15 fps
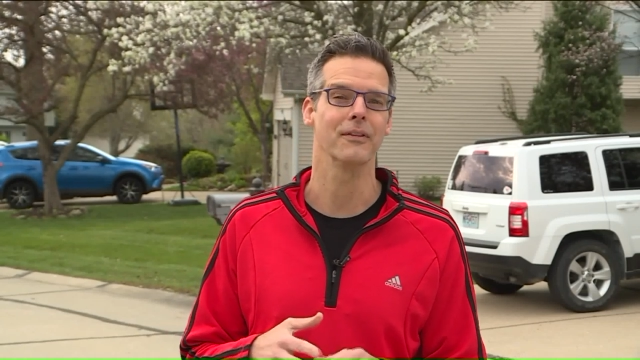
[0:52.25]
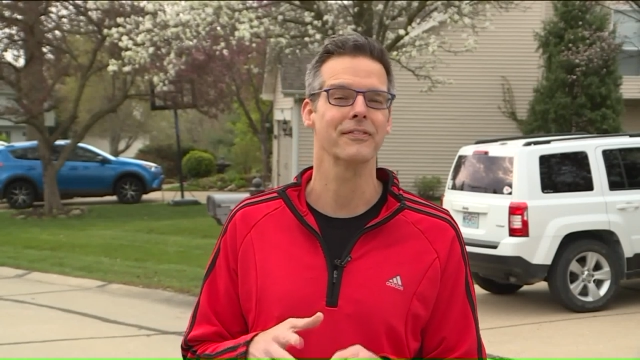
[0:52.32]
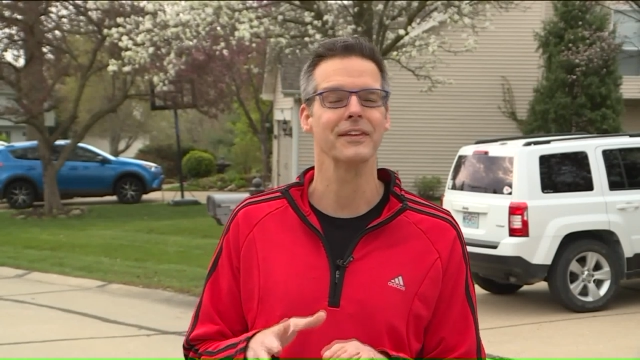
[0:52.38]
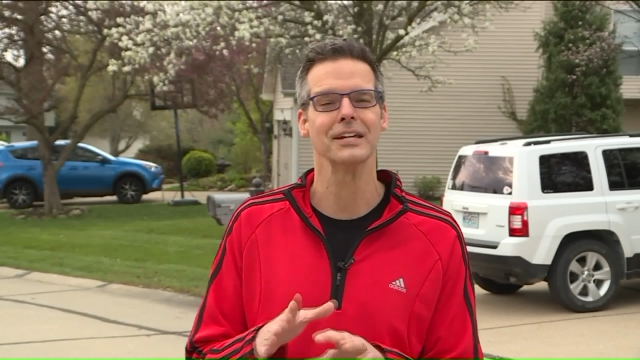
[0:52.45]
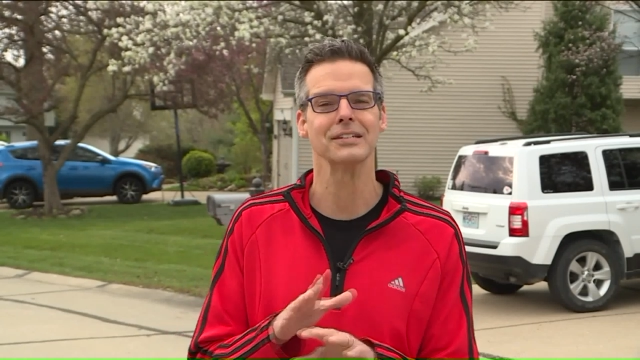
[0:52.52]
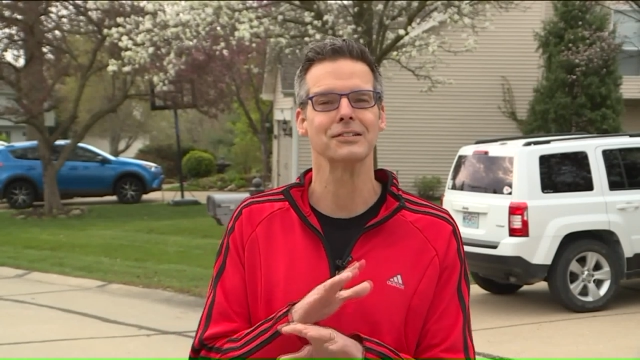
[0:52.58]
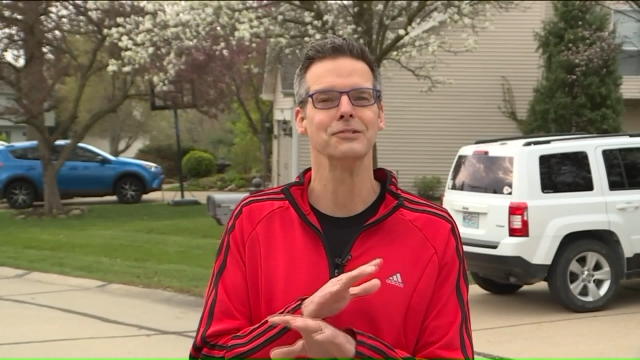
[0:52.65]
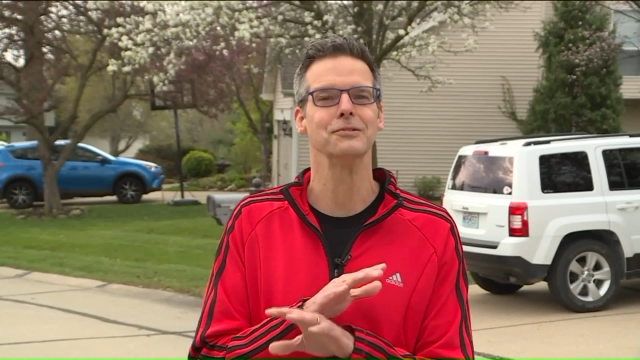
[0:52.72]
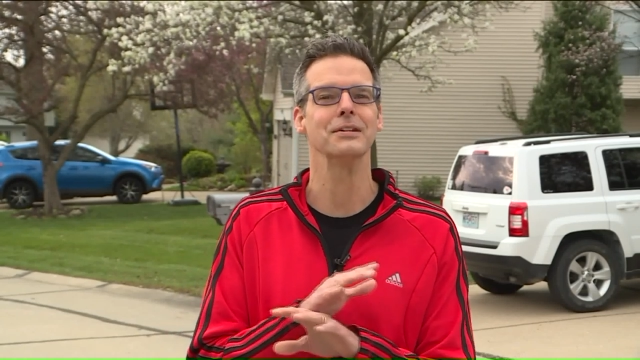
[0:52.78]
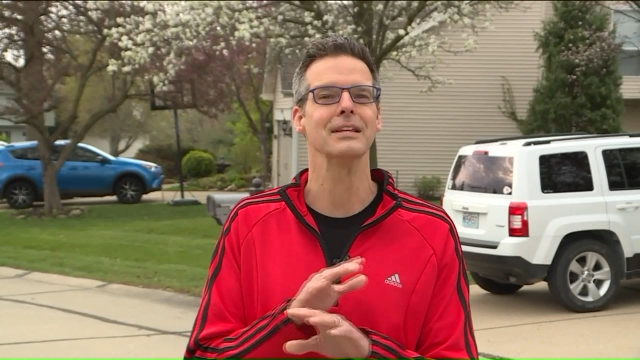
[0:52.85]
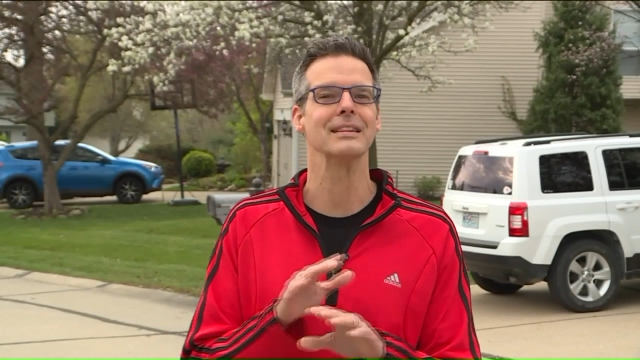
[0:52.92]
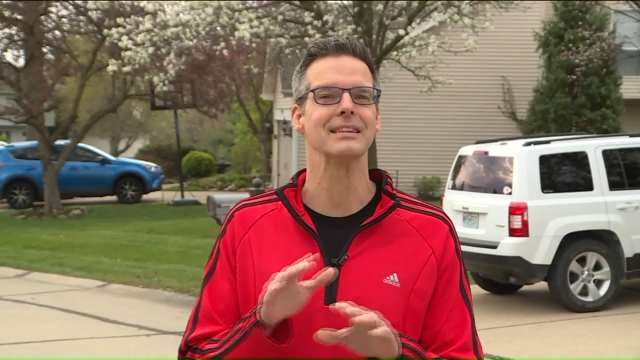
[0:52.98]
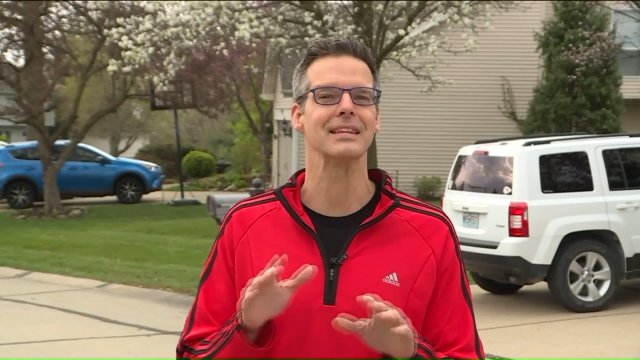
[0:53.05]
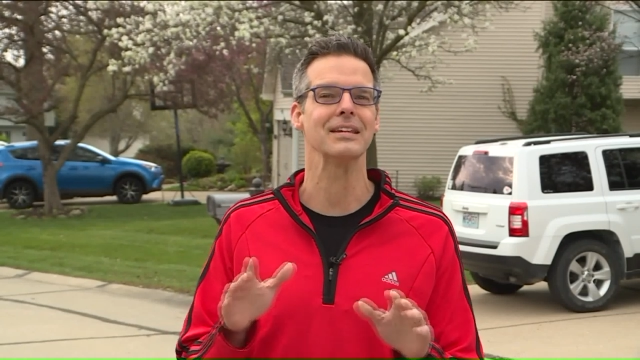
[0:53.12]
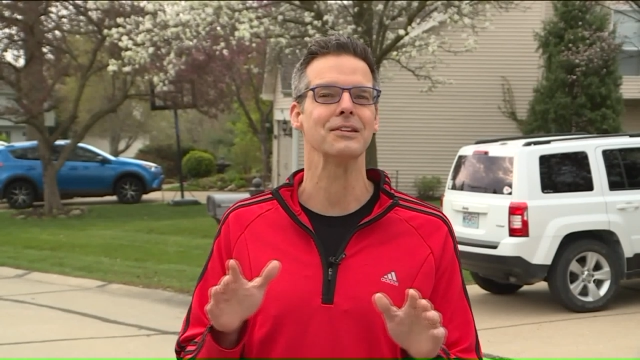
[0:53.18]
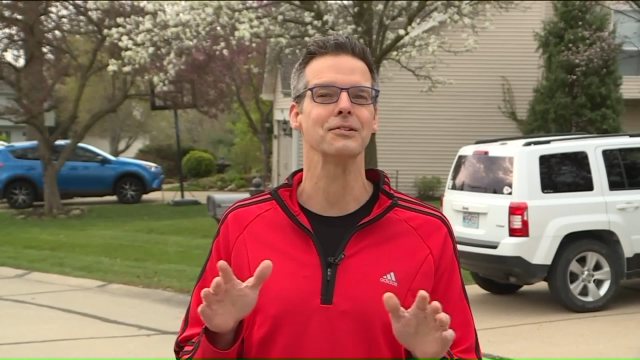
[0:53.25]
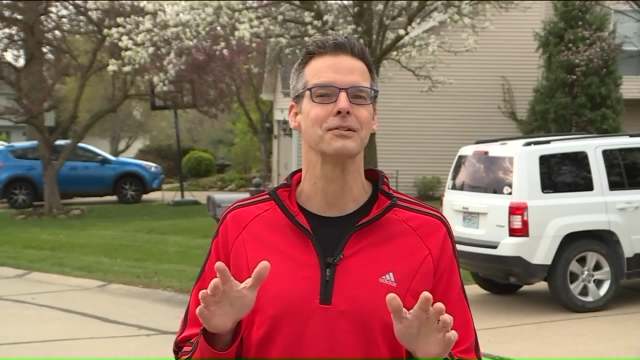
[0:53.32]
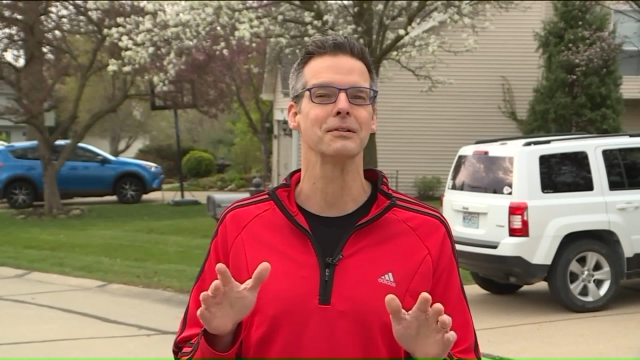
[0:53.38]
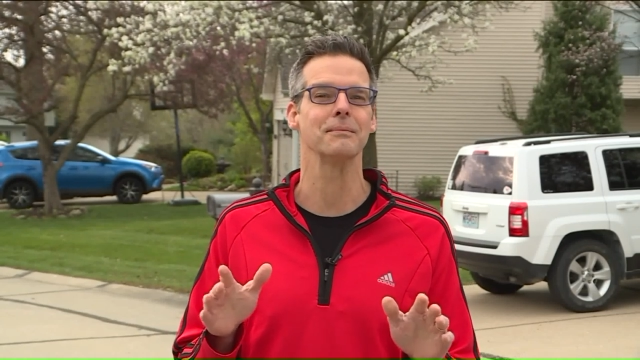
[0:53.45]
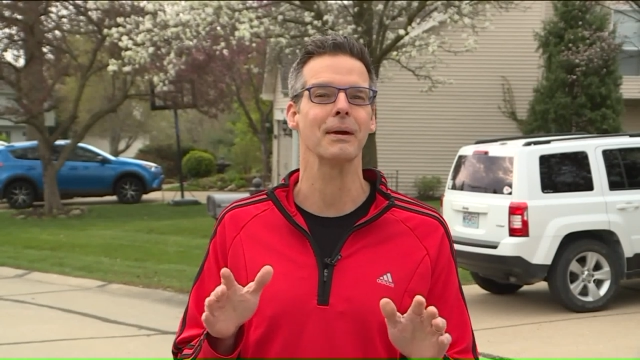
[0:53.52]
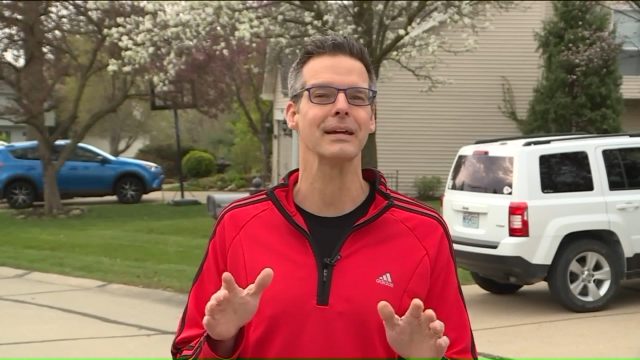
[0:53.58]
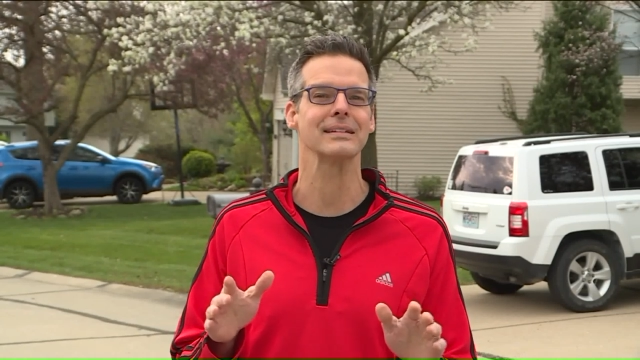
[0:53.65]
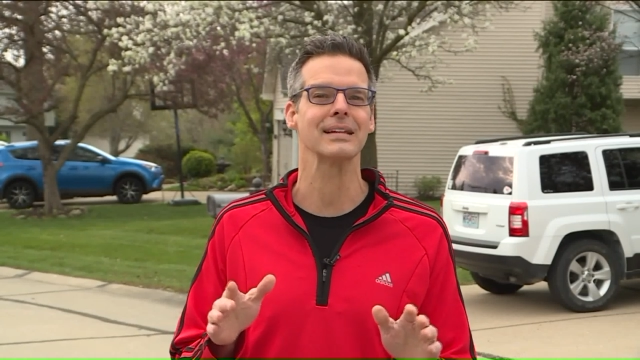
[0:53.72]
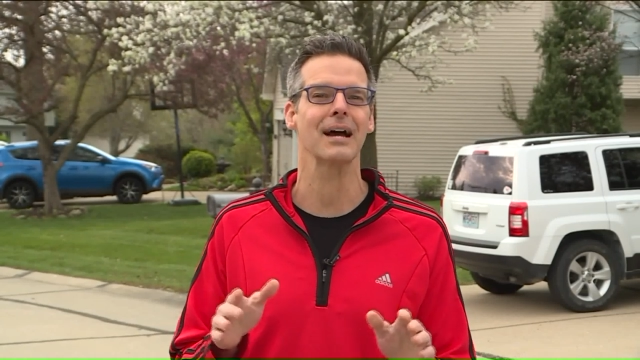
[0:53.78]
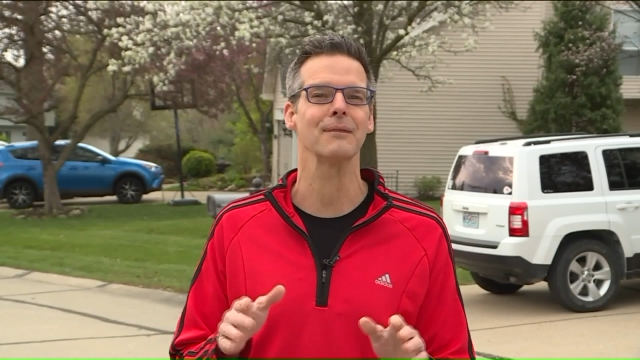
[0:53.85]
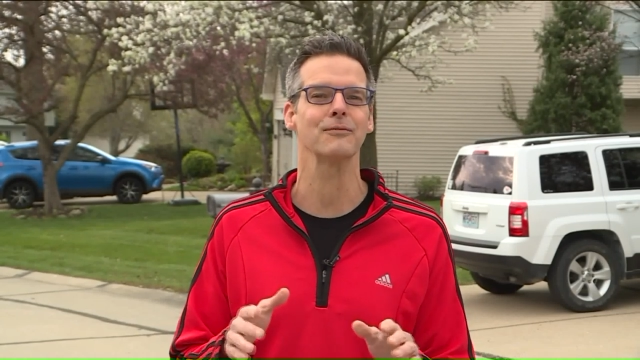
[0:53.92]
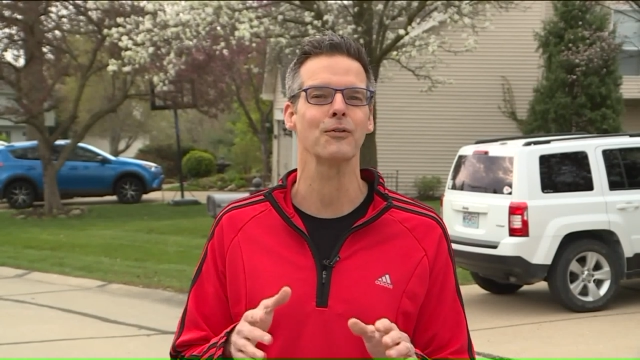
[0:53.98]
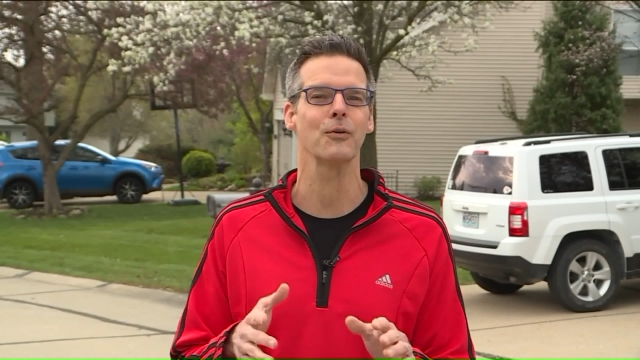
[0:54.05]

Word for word: The things that you didn't think you could make time